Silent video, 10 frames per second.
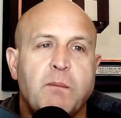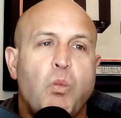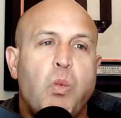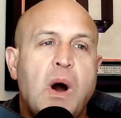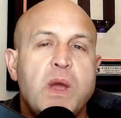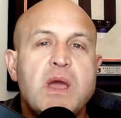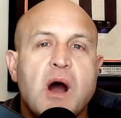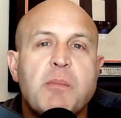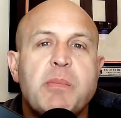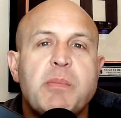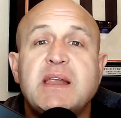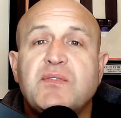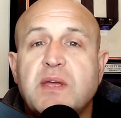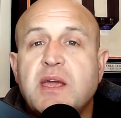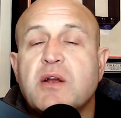what we are beginning
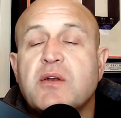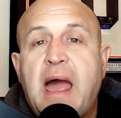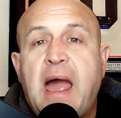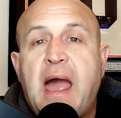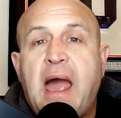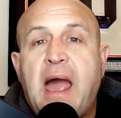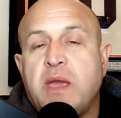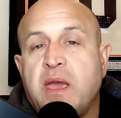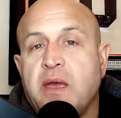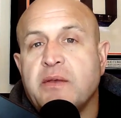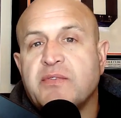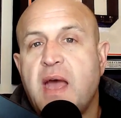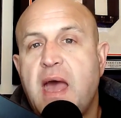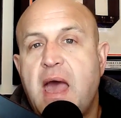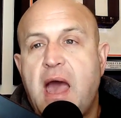to hear now is
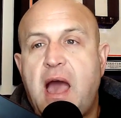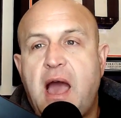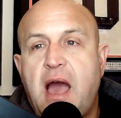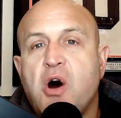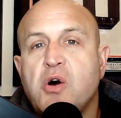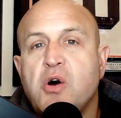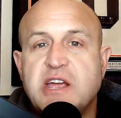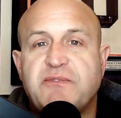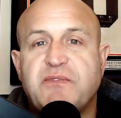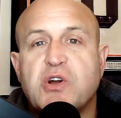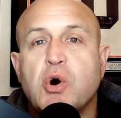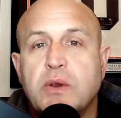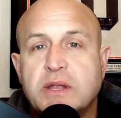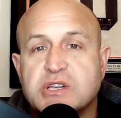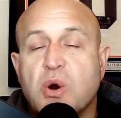how
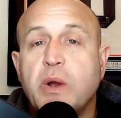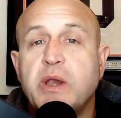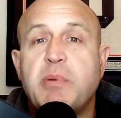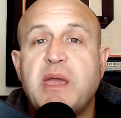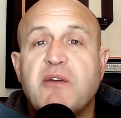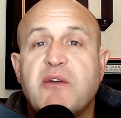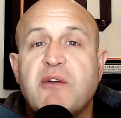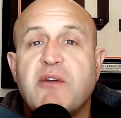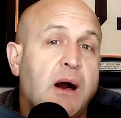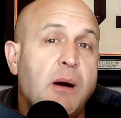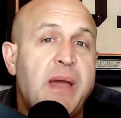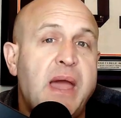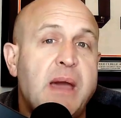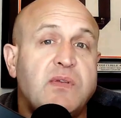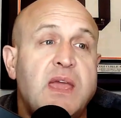difficult it's going to be for
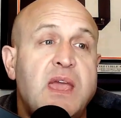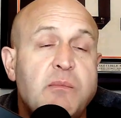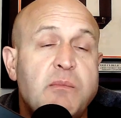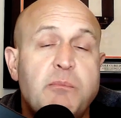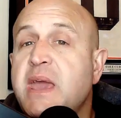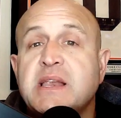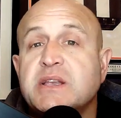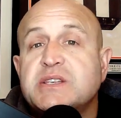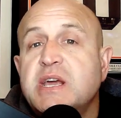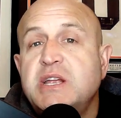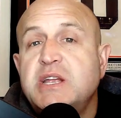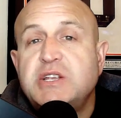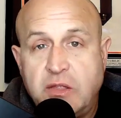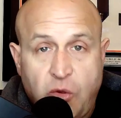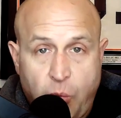Alabama to even be in
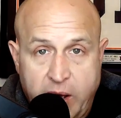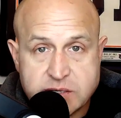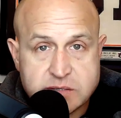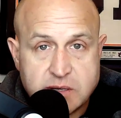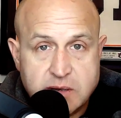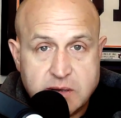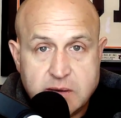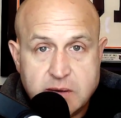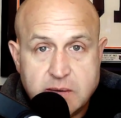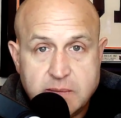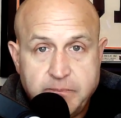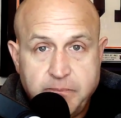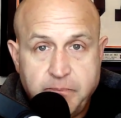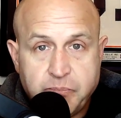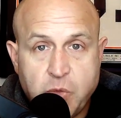contention in the West
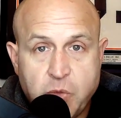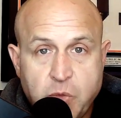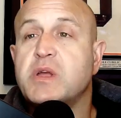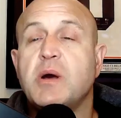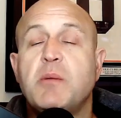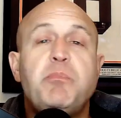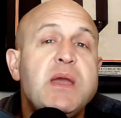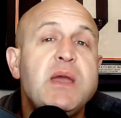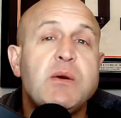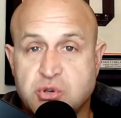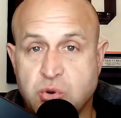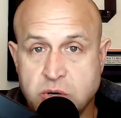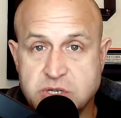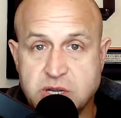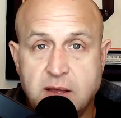or compete with
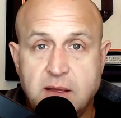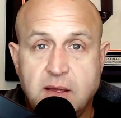Georgia.